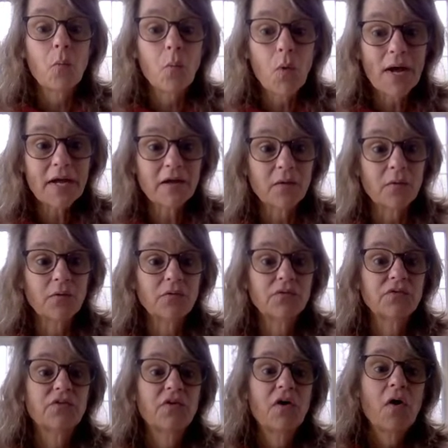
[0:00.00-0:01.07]

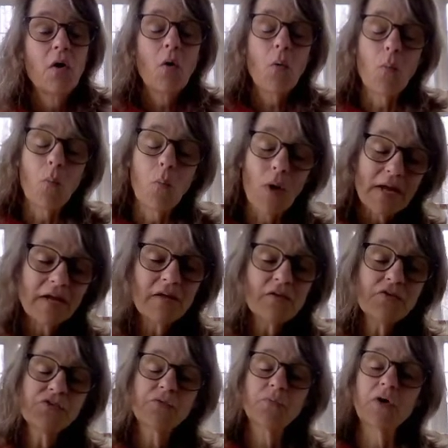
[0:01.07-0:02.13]
Whales.
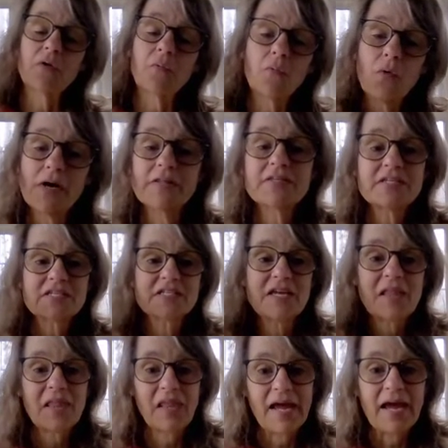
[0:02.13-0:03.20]
Whales were
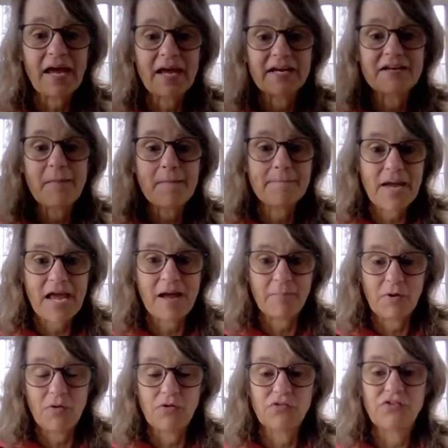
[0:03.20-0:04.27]
once land
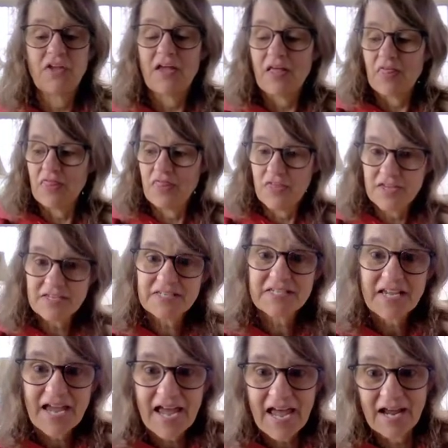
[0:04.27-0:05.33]
mammals.
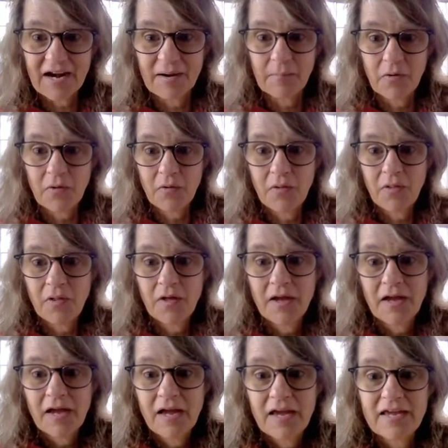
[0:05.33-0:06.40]
This animal
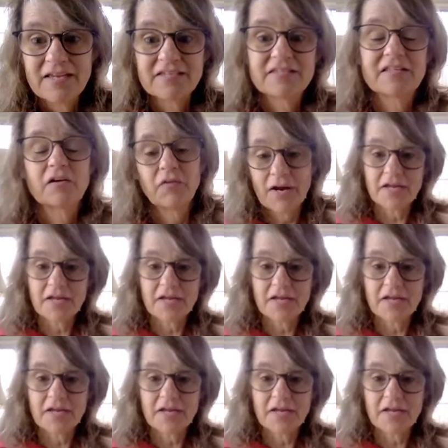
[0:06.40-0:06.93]
is the